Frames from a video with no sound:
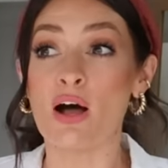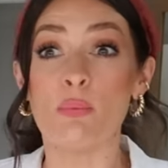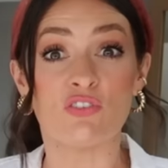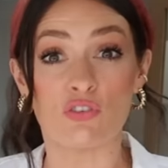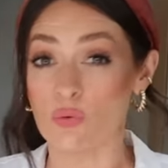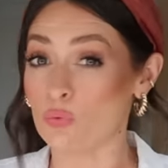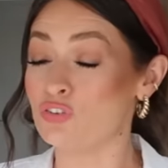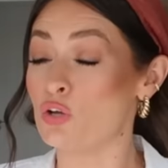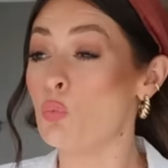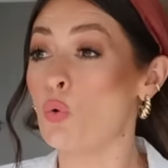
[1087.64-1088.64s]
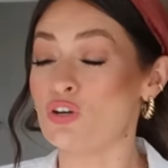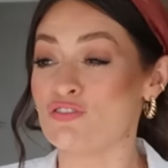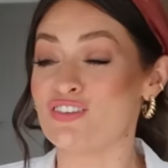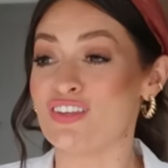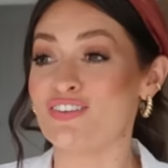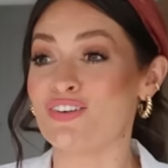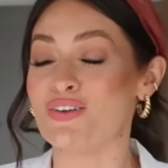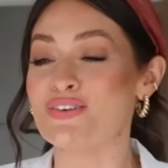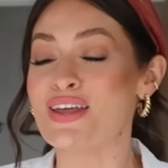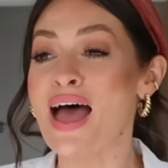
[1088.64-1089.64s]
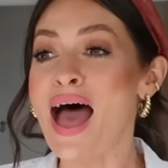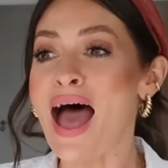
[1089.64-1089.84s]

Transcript: well, which is also water-resistant.